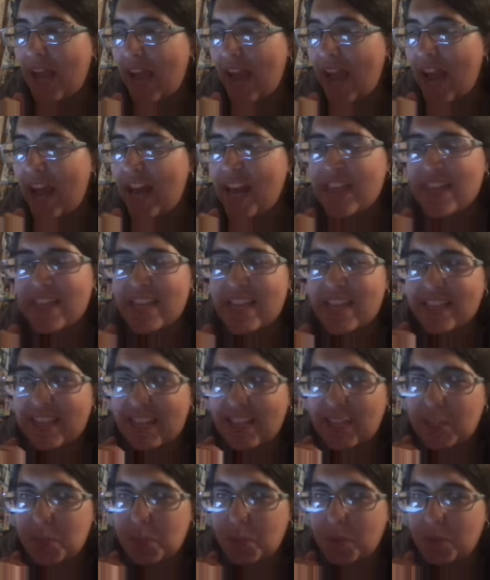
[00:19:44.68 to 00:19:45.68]
And I think
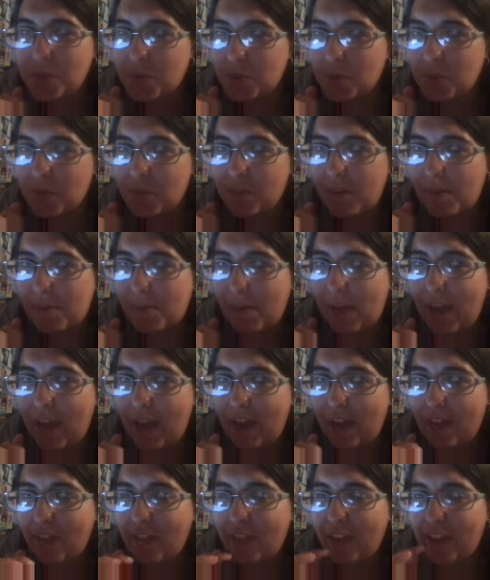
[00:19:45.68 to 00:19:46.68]
that's where sort of I'm at.
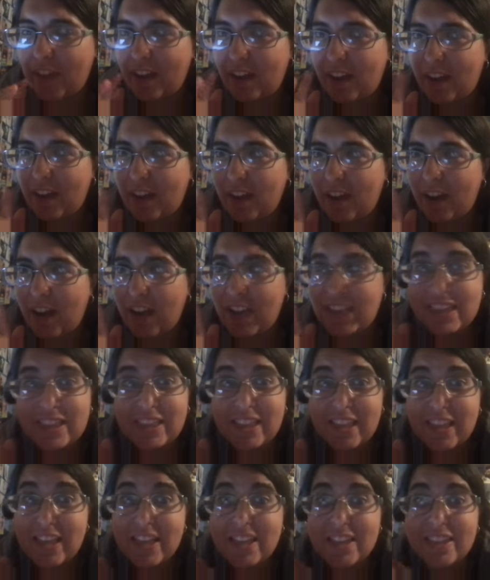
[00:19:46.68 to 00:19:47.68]
Like, I
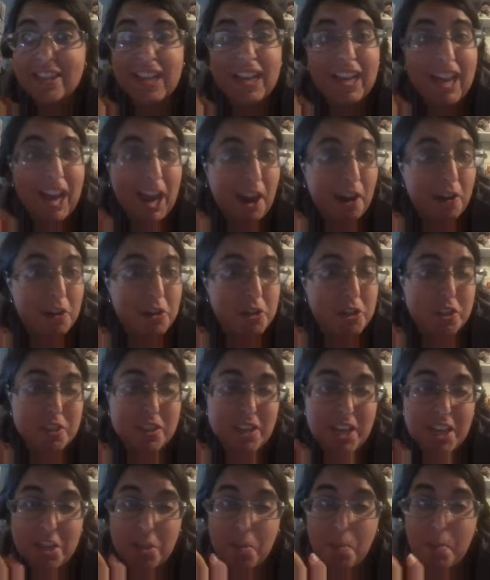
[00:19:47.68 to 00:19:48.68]
think the characters
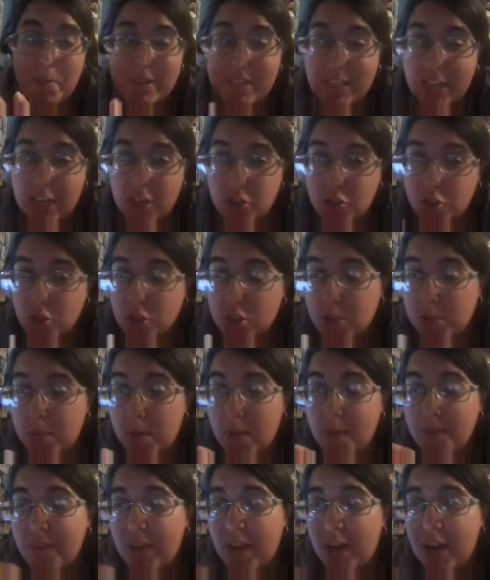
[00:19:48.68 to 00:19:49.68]
had the potential to be
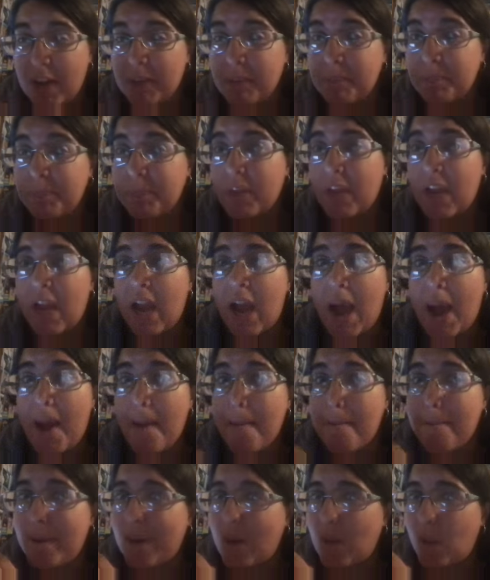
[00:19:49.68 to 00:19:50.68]
fun,
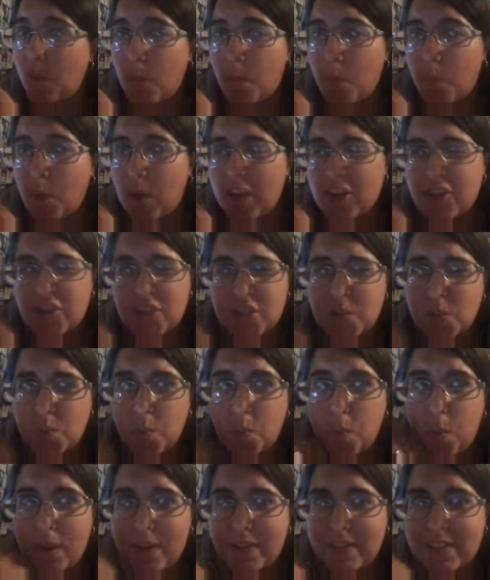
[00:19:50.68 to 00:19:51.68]
but I, it just
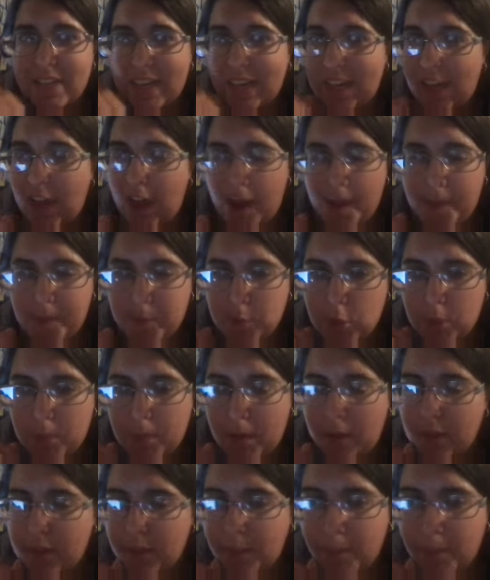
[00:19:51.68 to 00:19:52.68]
wasn't captured by the